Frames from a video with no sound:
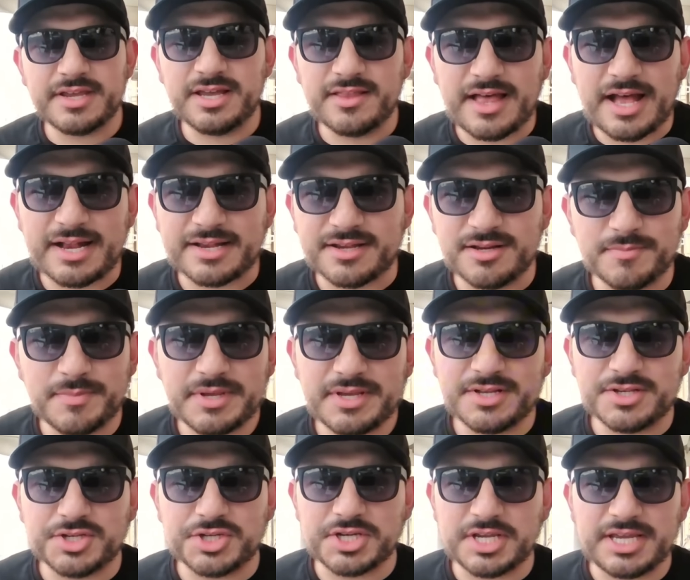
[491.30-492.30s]
Definitely a lot
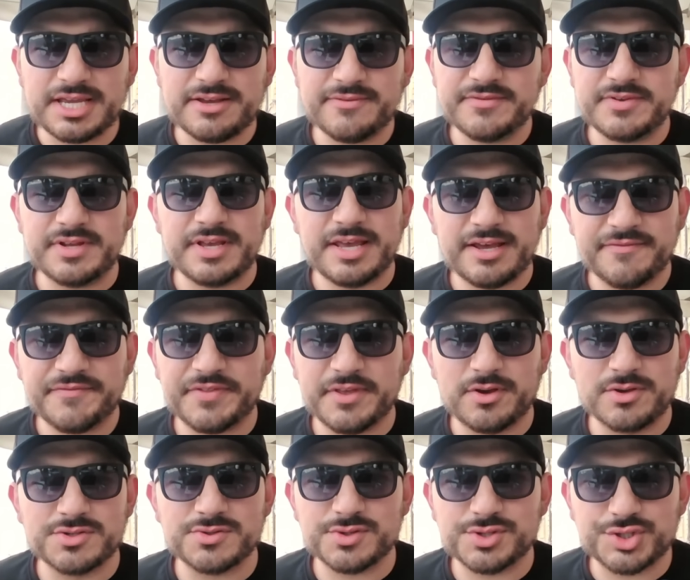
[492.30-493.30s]
can be achieved
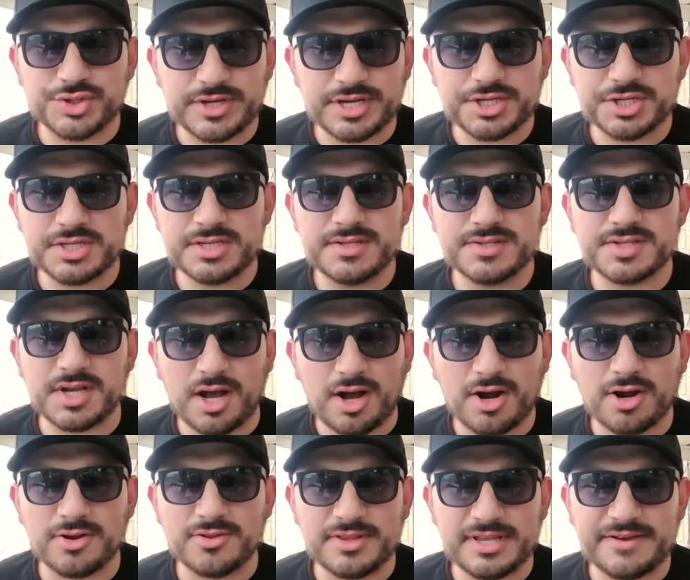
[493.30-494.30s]
if those
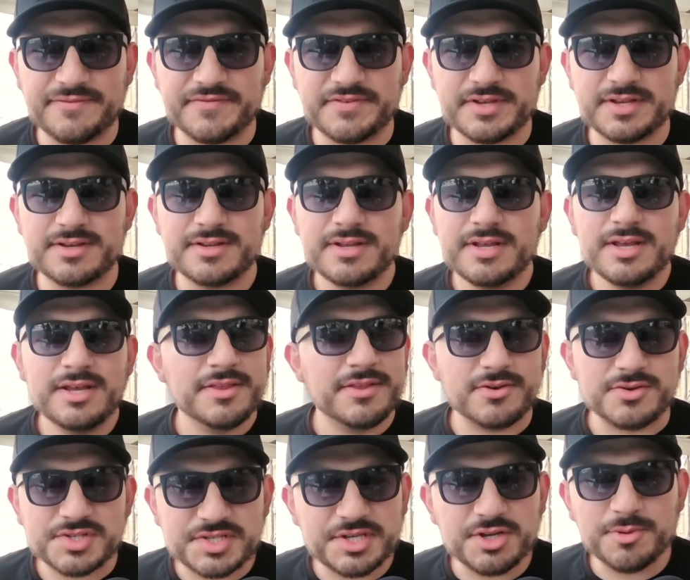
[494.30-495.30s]
restrictions are lifted.
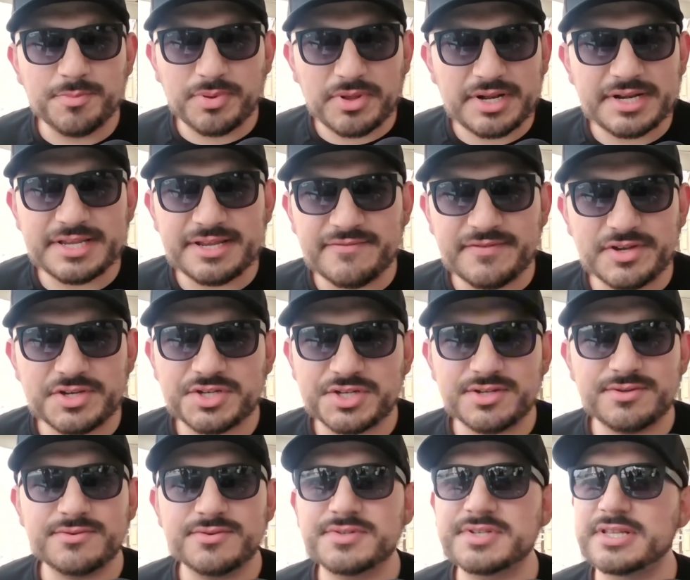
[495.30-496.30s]
There's still plenty of
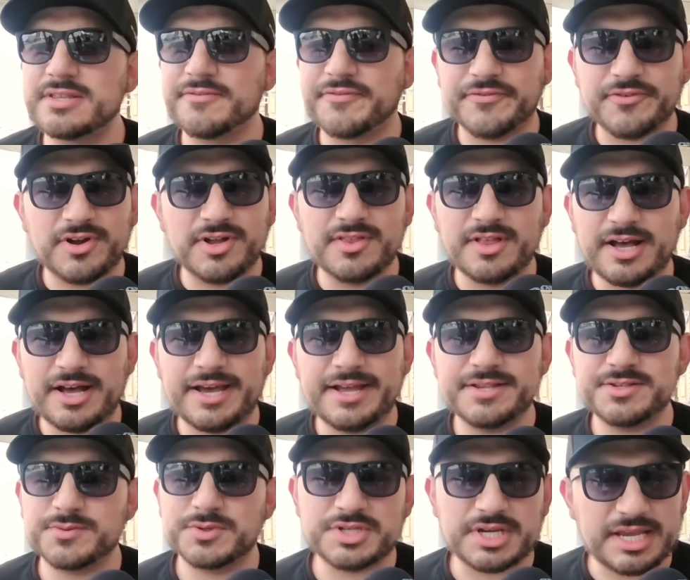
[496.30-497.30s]
issues on the front
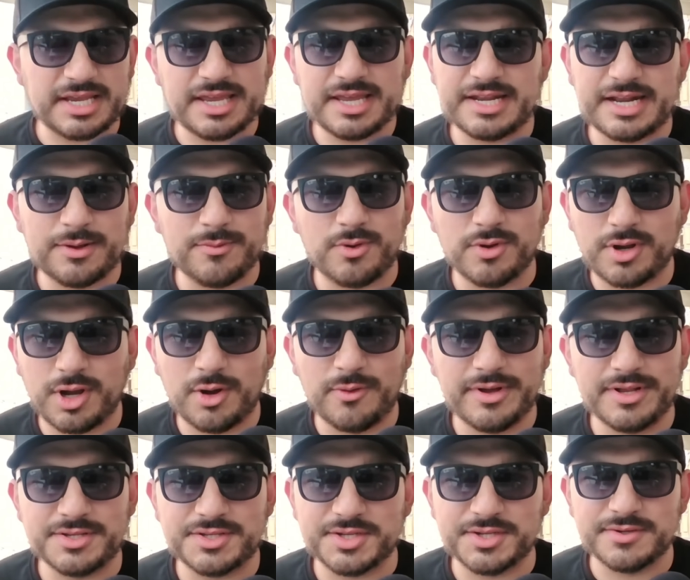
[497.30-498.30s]
lines, which again, I will
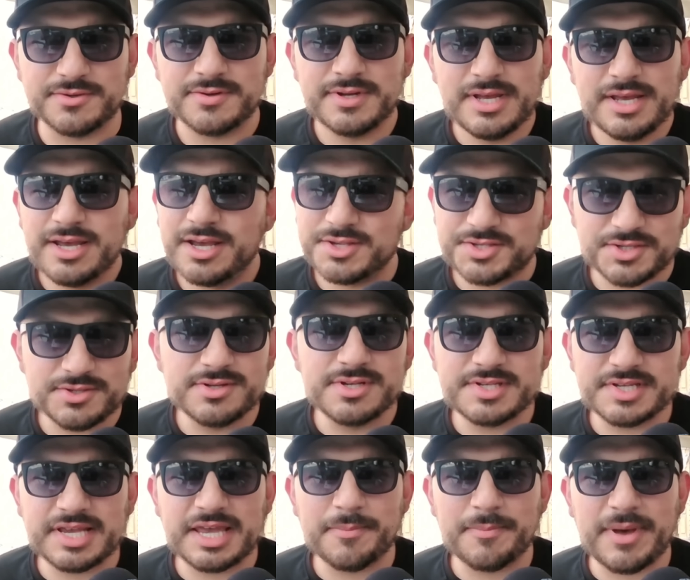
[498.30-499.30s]
go into as
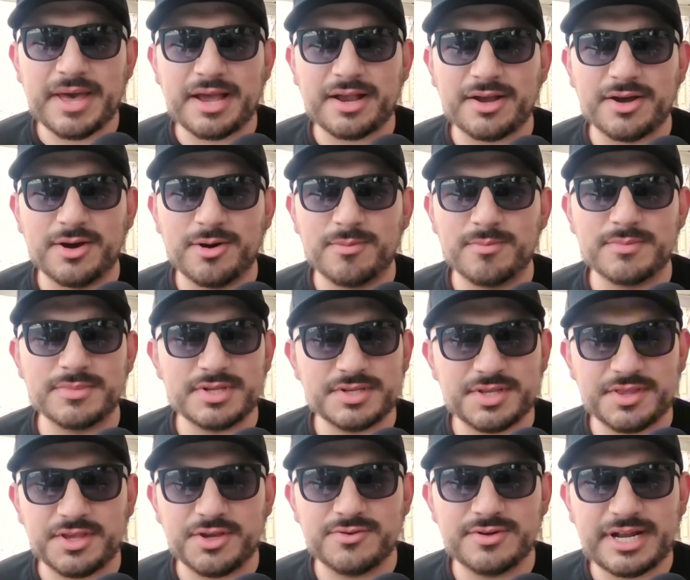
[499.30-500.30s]
soon as I get back
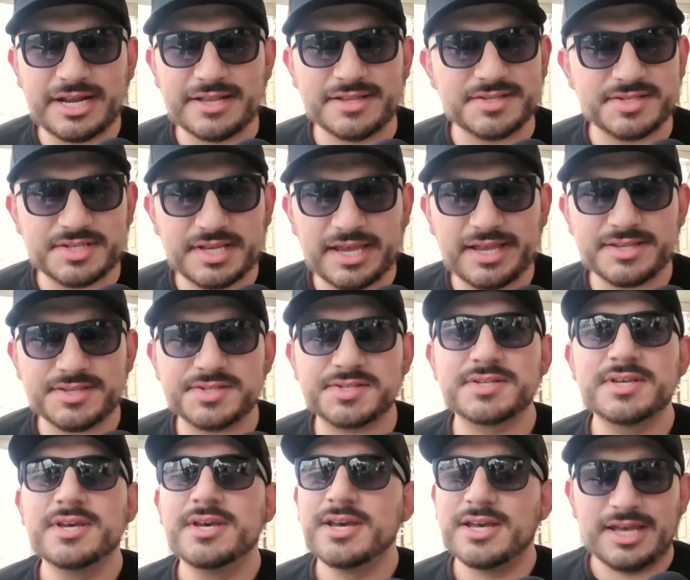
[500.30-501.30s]
home to the United
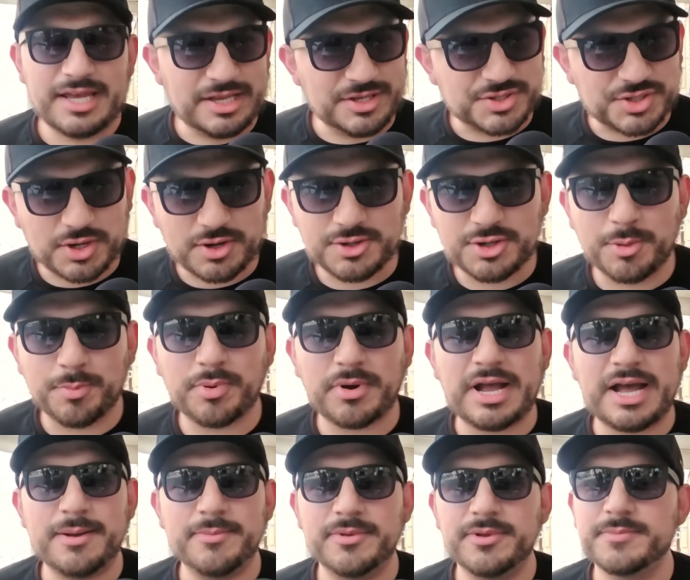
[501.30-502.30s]
States.
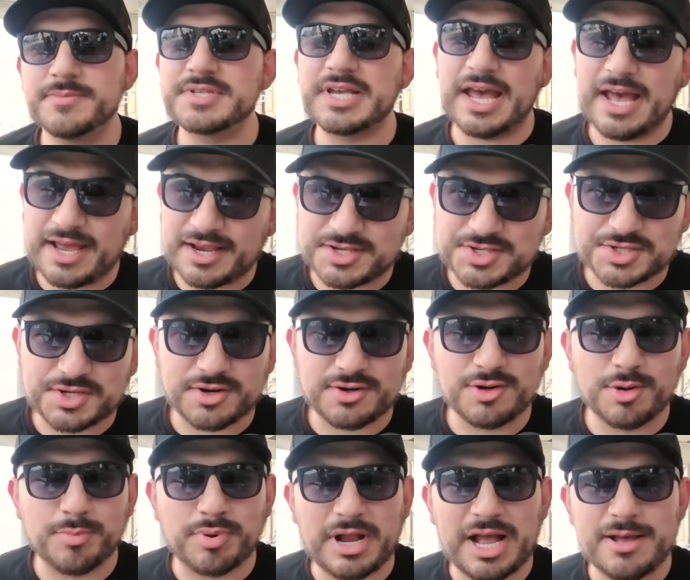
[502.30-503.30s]
Internal problems,
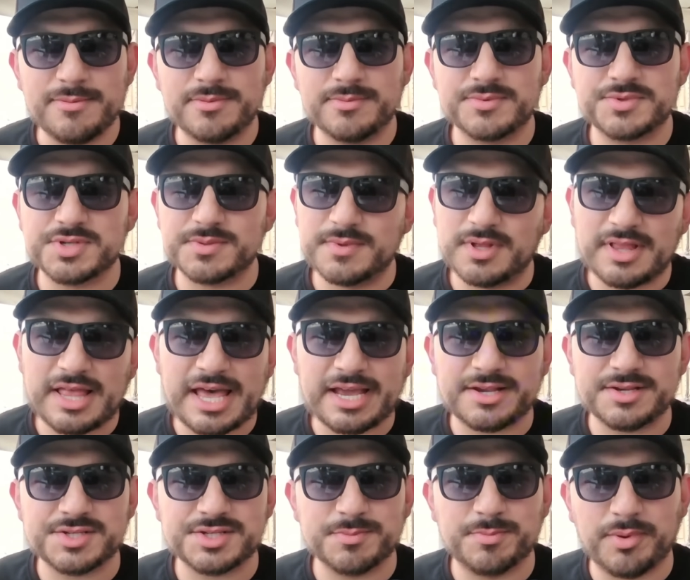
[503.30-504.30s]
external problems from the
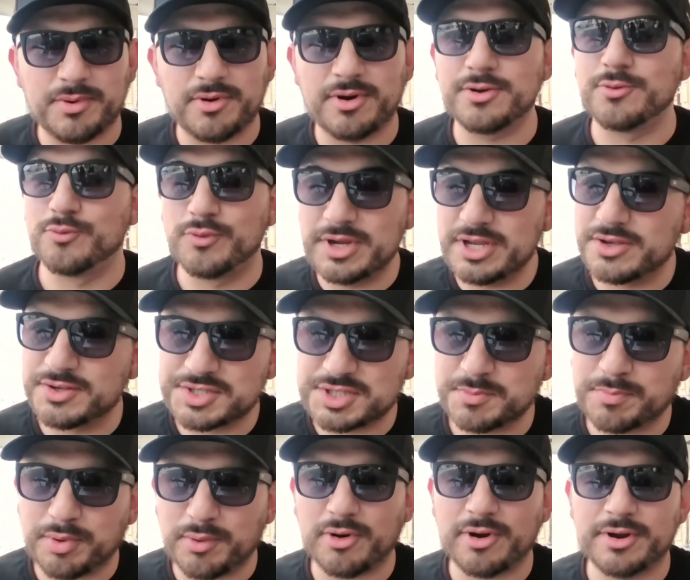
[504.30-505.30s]
lack of support,
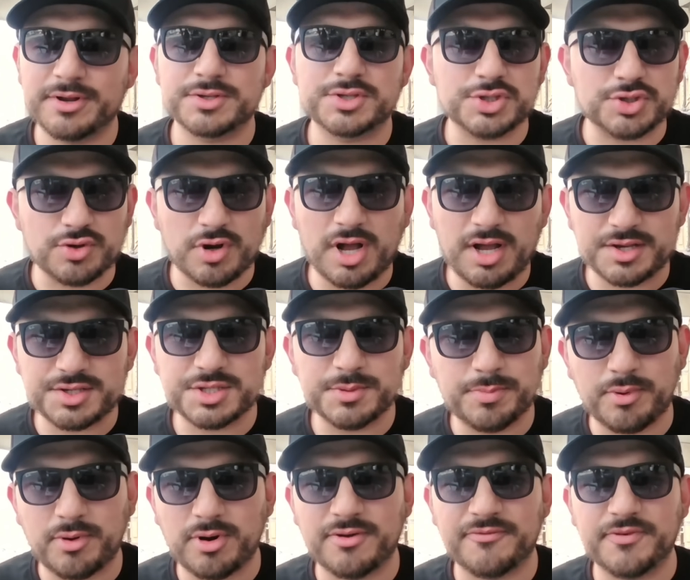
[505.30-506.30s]
real support,
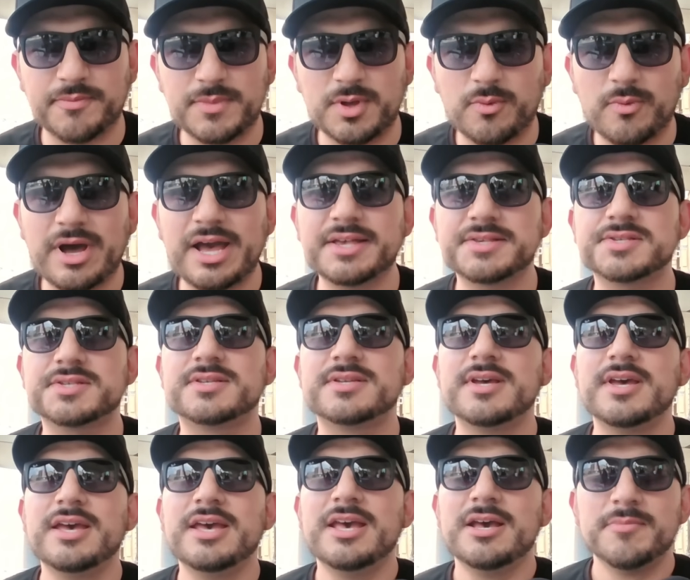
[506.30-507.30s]
strong support from the
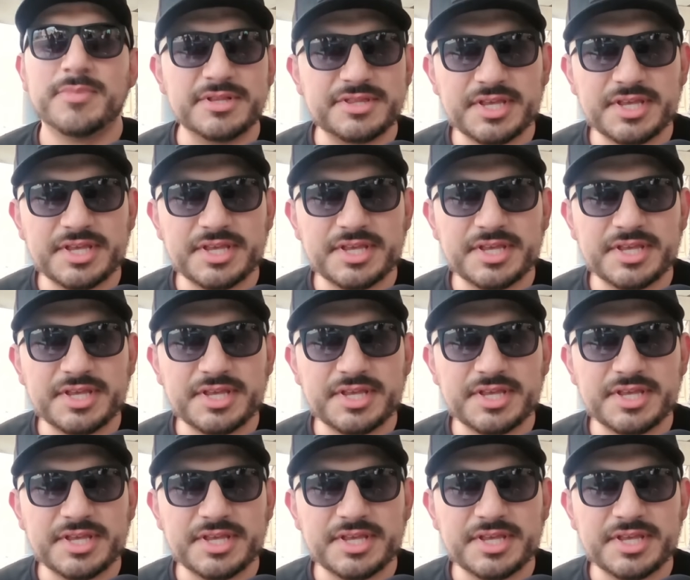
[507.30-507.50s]
West.